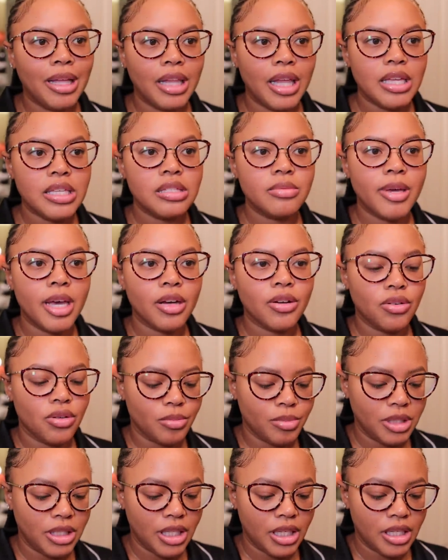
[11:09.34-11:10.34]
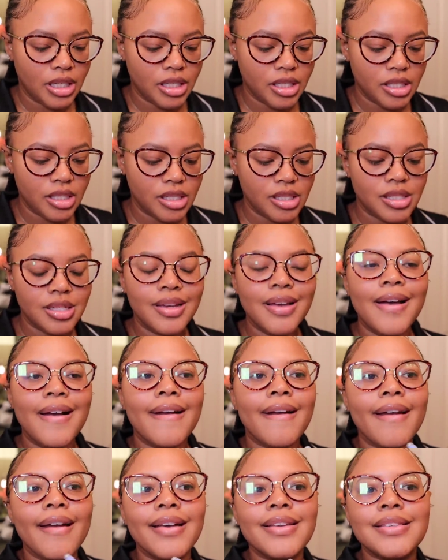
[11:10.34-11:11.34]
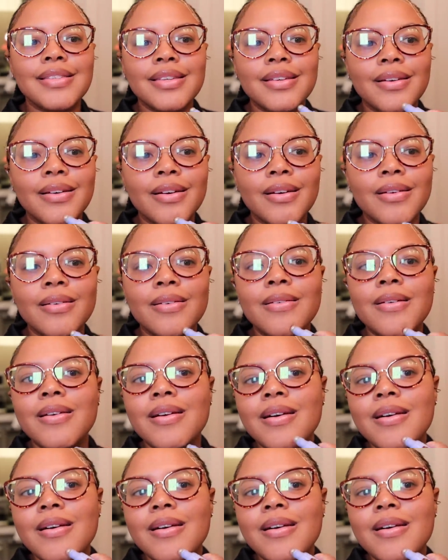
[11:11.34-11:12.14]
glasses back on because can't see, girl.